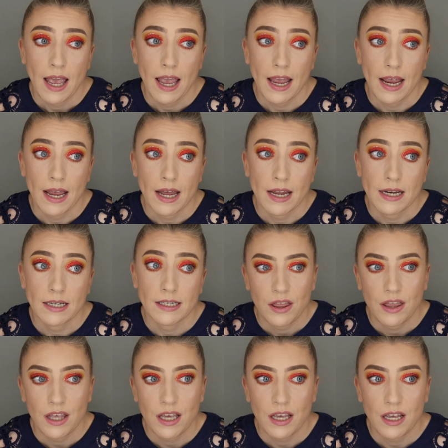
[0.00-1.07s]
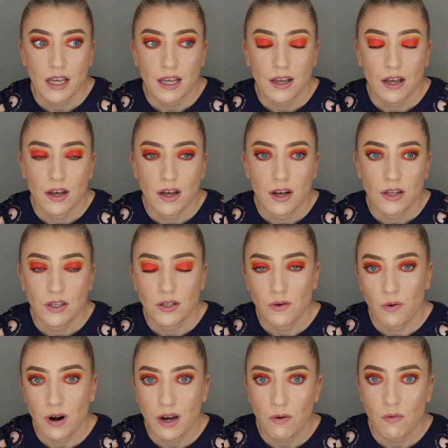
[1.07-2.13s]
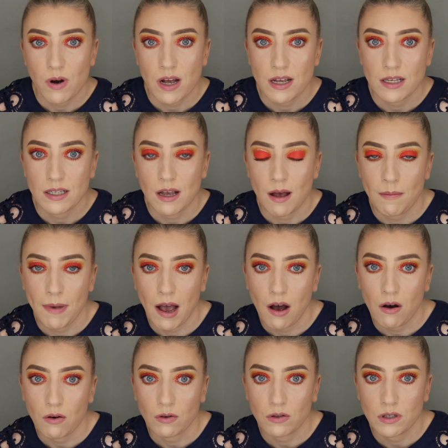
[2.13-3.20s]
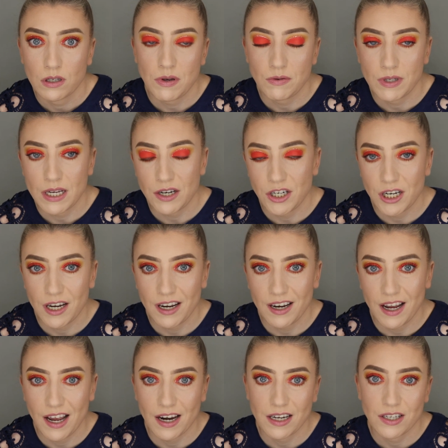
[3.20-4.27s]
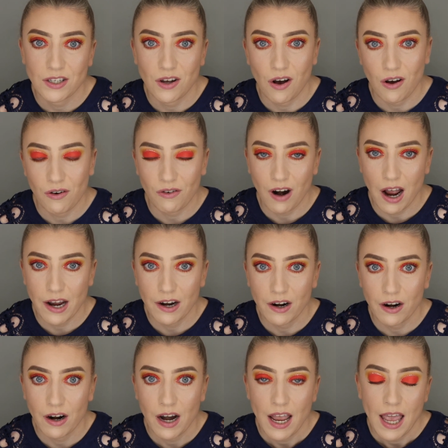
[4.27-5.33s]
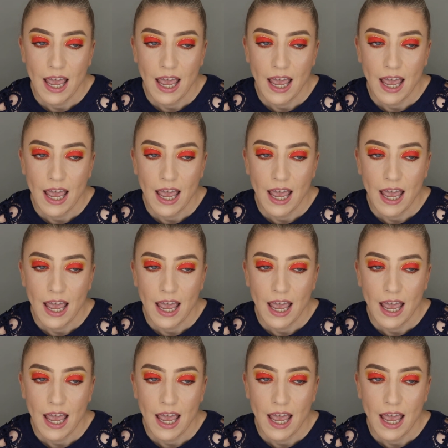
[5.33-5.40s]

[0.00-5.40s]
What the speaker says: And the story was about a musician and a songwriter.